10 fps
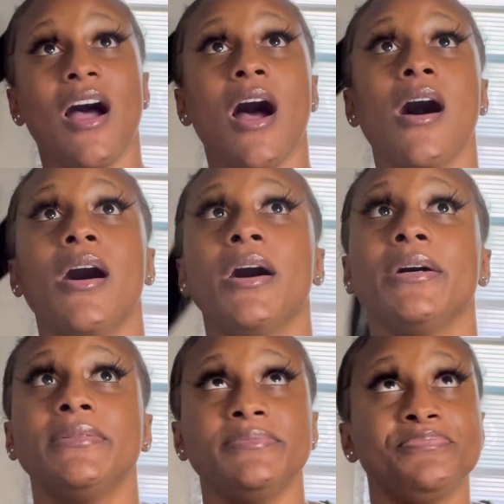
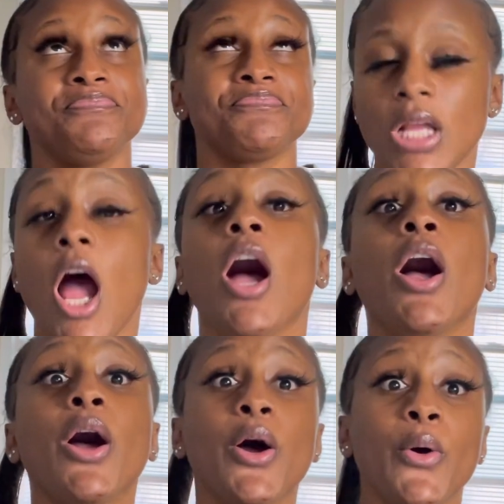Um,
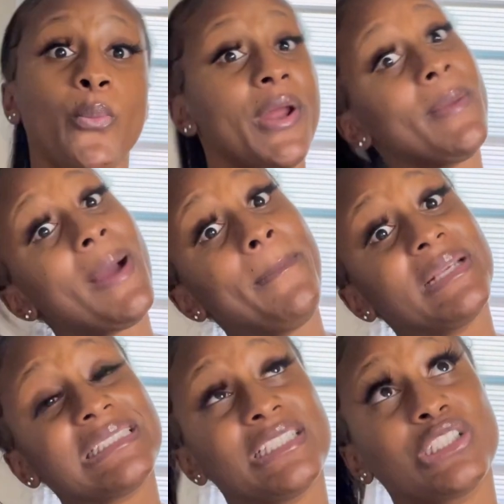oh, one of my
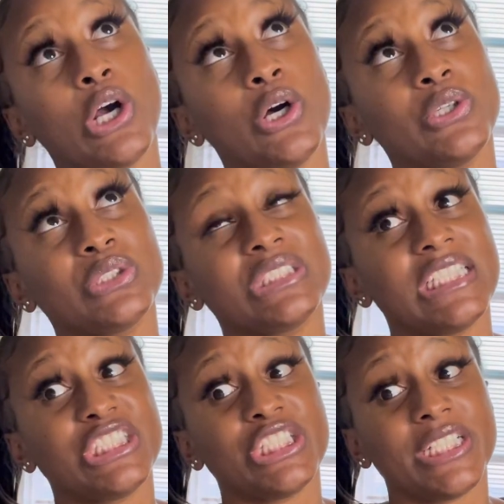business goals
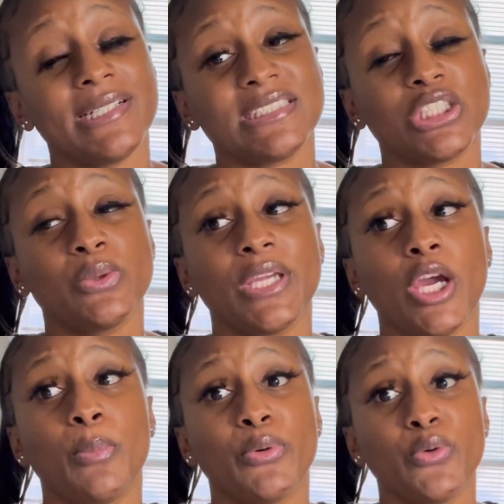this year is to get
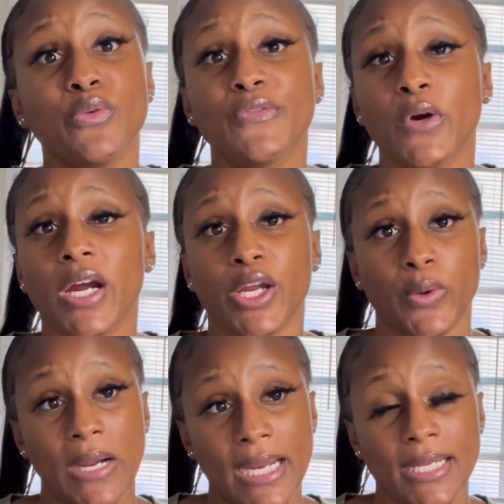approved for a
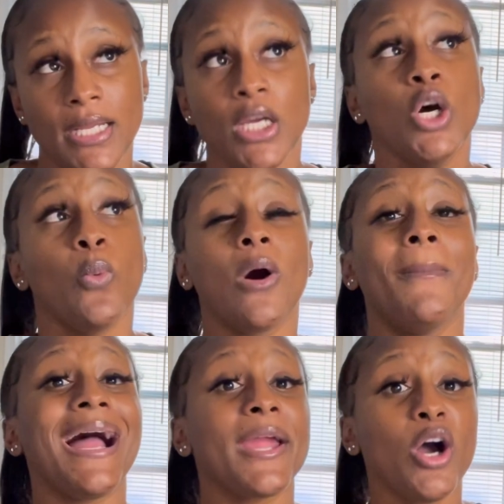grant. Well,
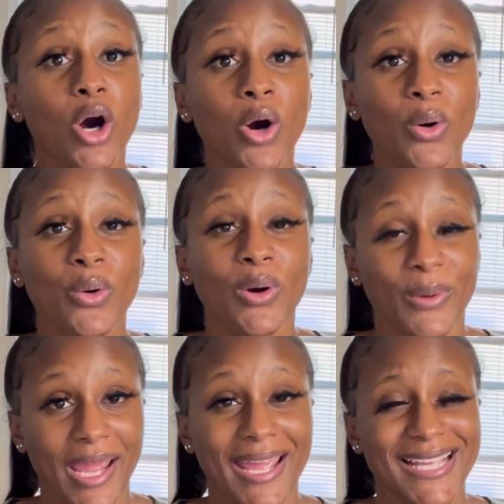my goal,
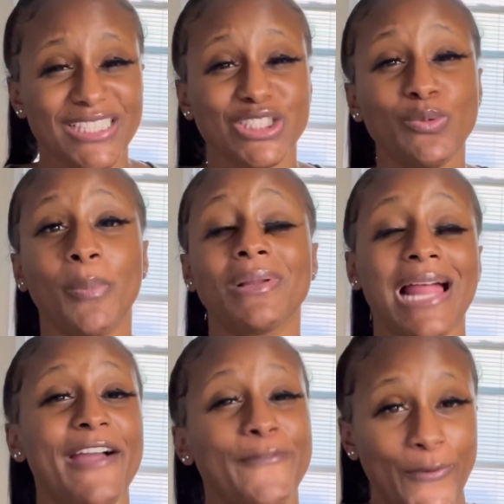okay, is to
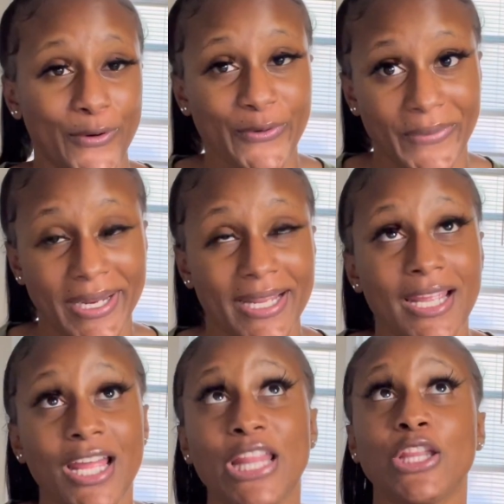apply for a grant.
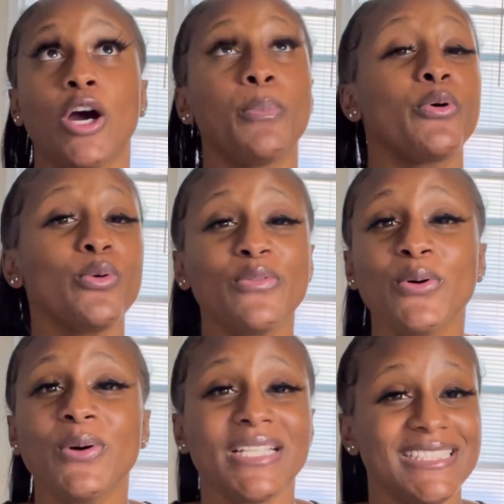The
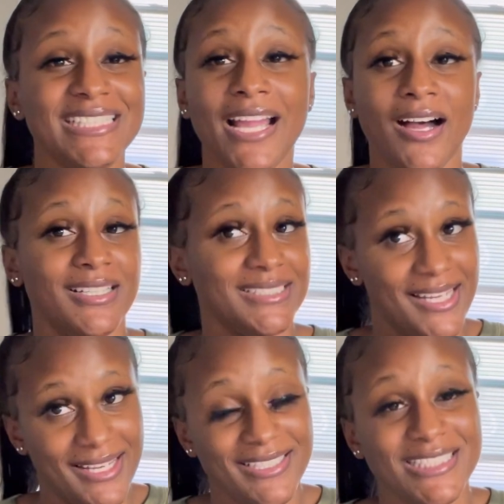approval is in God's
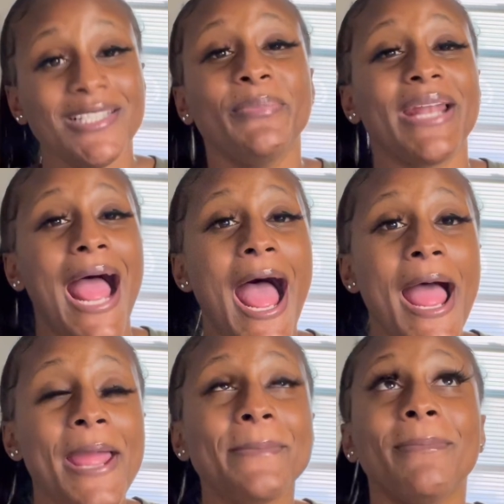hands, but
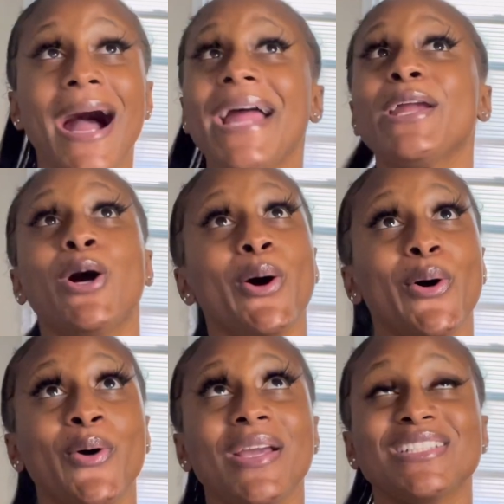I, my
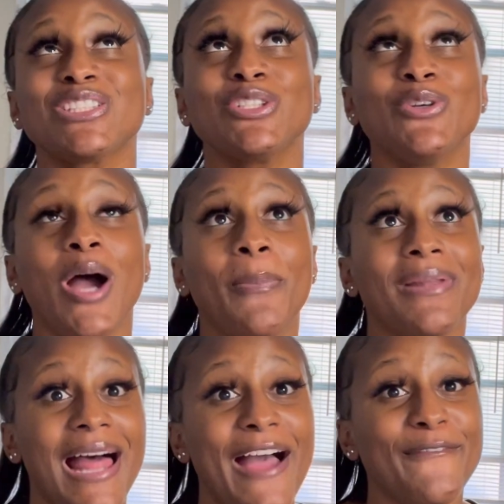goal is to
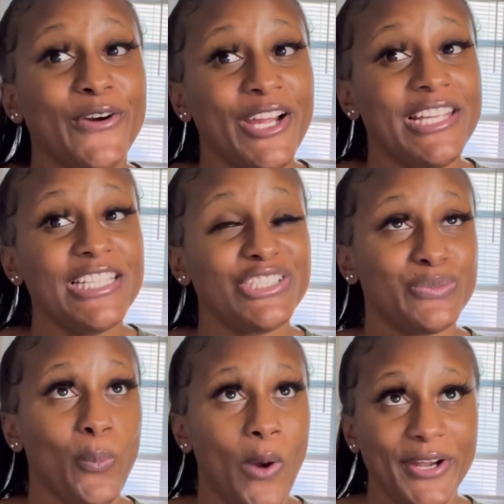apply for at least
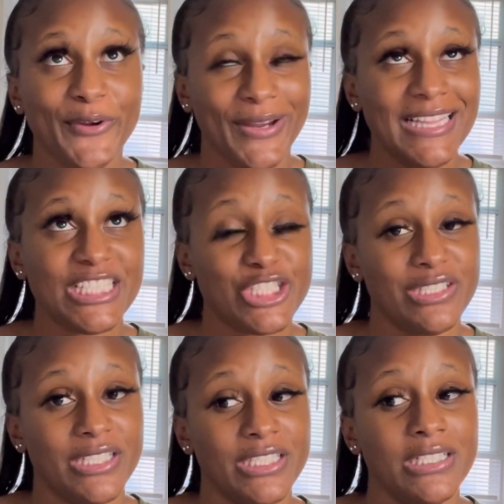one grant this
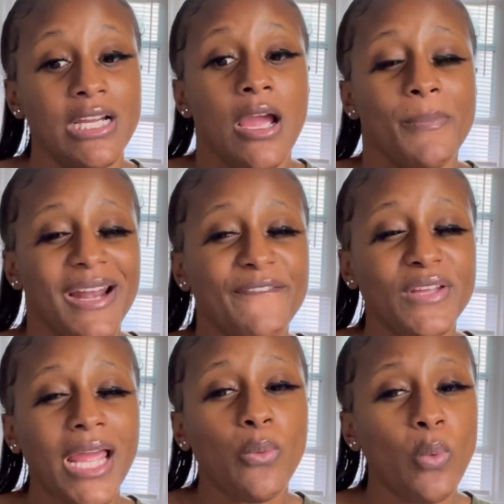year. But I feel
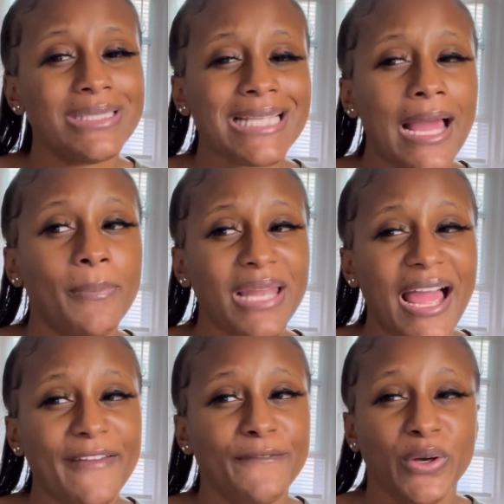like once I
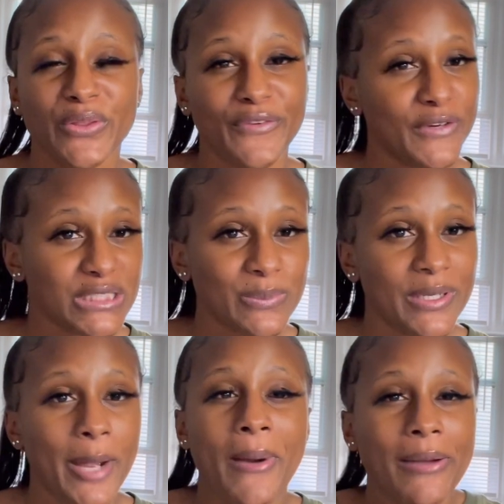apply for the first
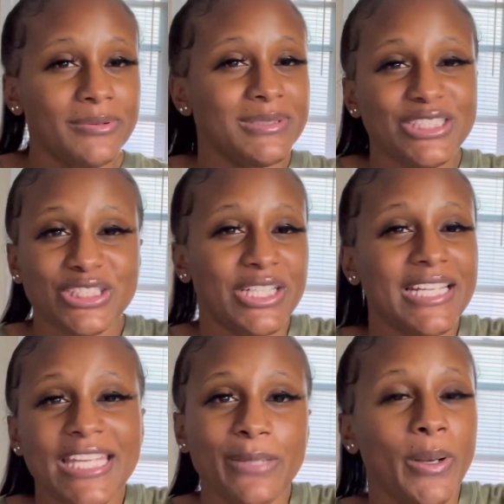one, I'm probably just going
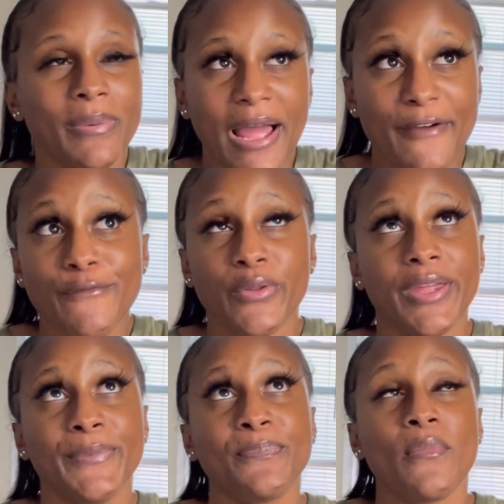to keep applying for
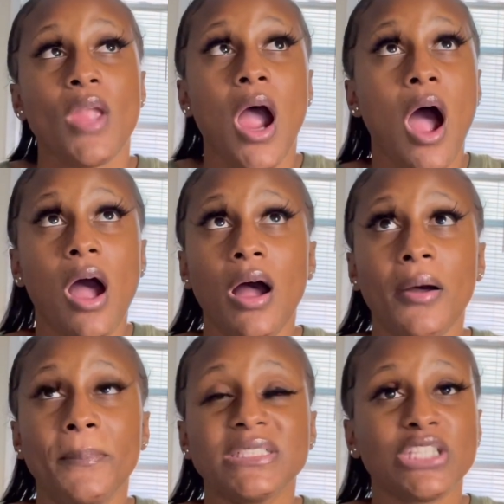them.
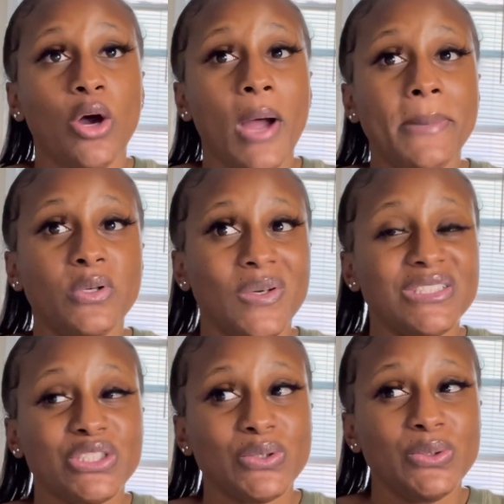Um, so I'm
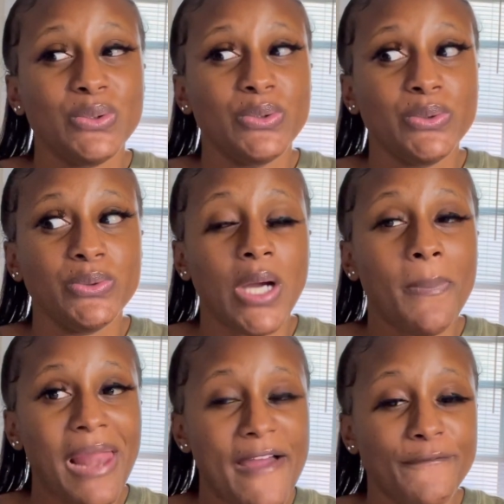going to
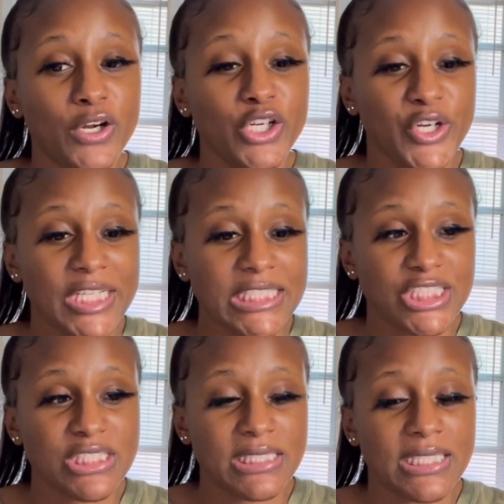apply for a grant
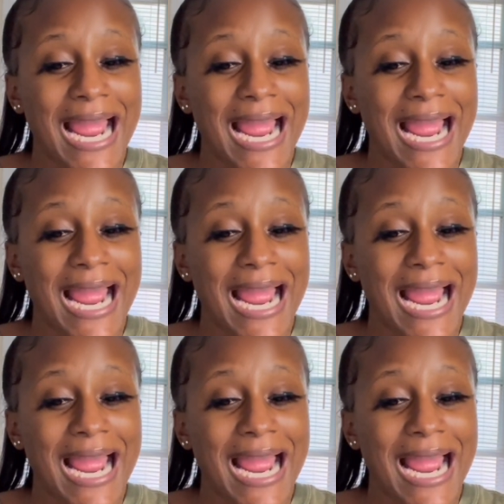this year.